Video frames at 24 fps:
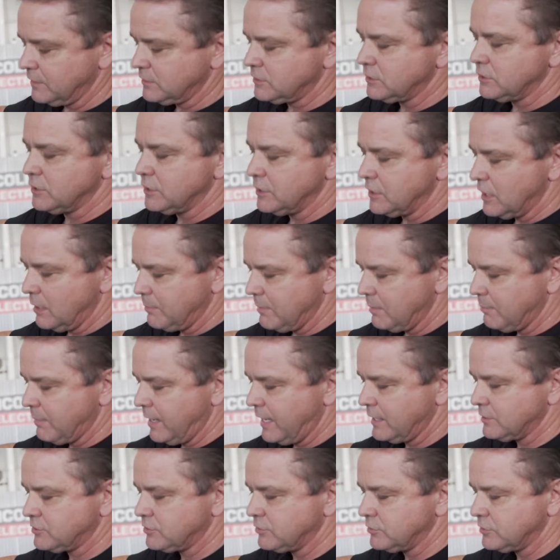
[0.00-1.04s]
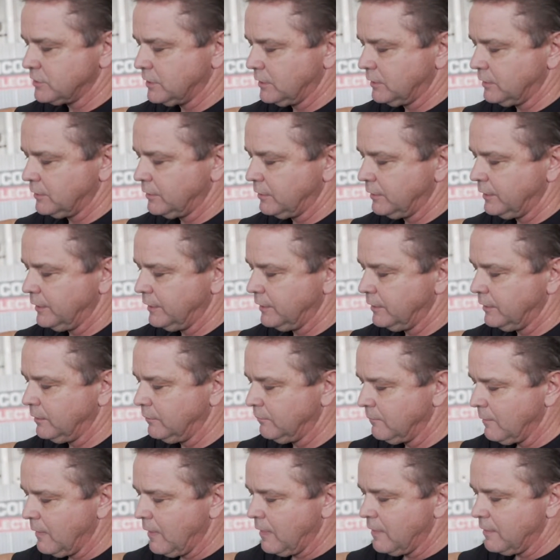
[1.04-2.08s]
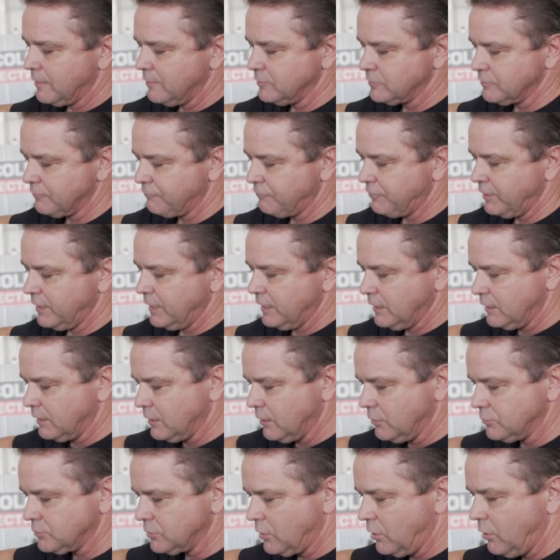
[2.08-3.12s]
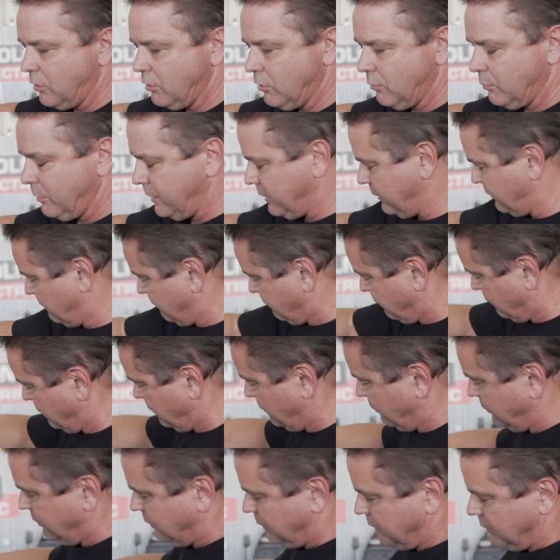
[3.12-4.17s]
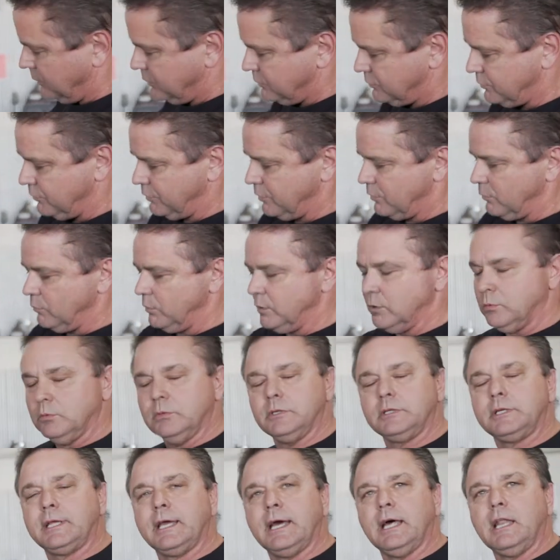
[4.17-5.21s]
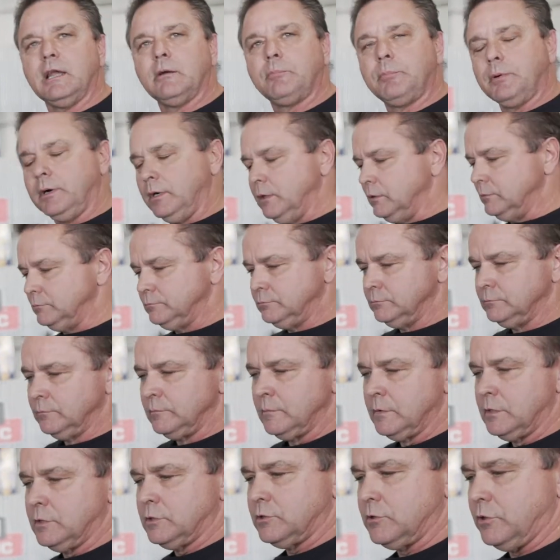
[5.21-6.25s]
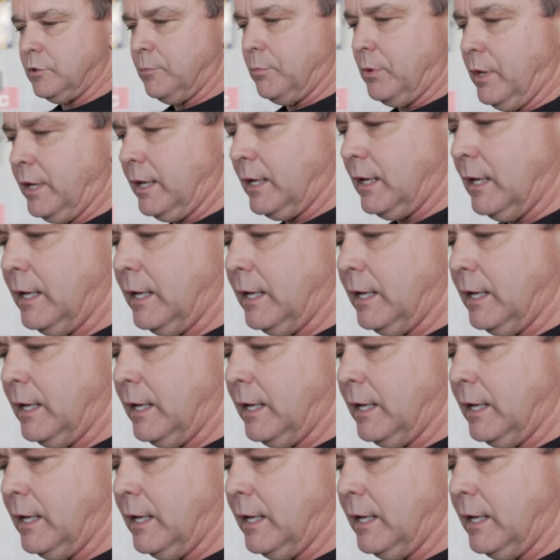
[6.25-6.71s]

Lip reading: This is a dummy master cylinder here. There's a fitting that goes all the way through to your Wilwood caliper. So your brake